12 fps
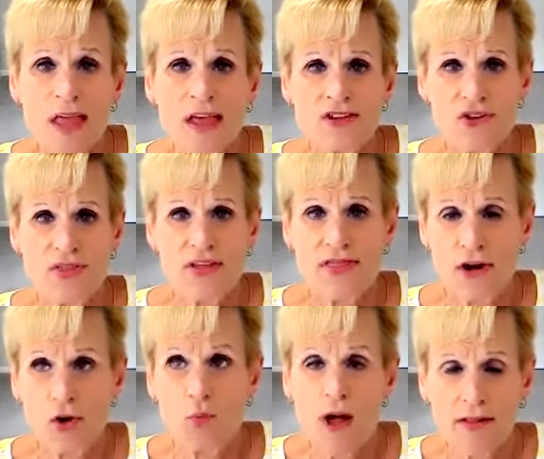so that
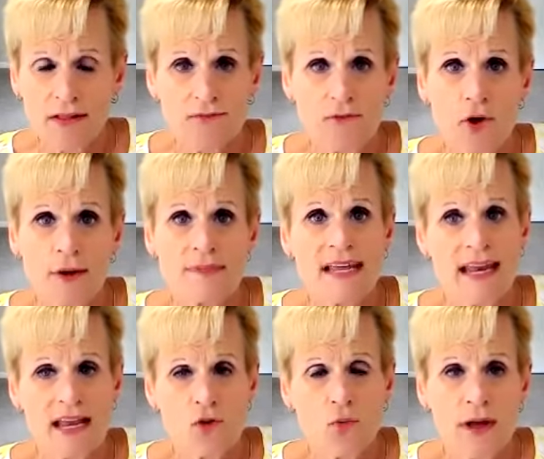they're well informed and
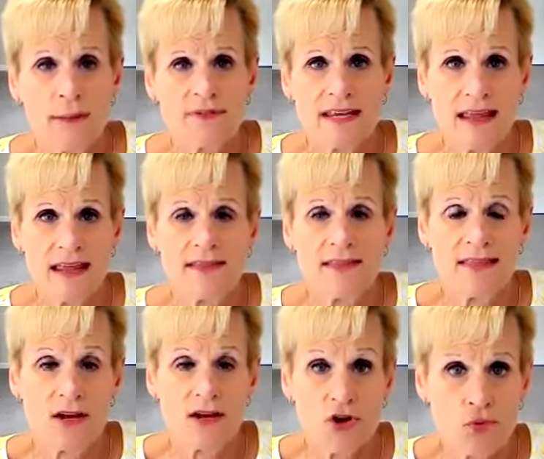equipped in
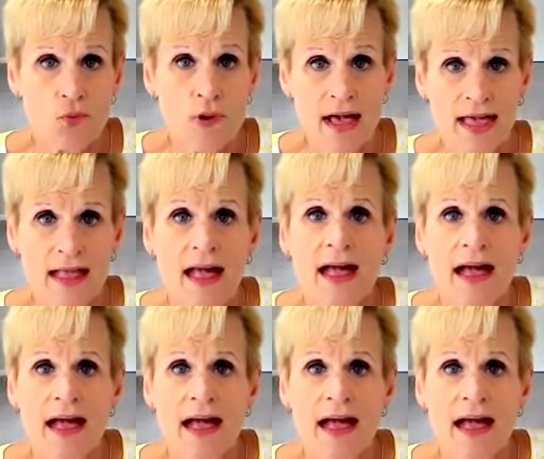the new way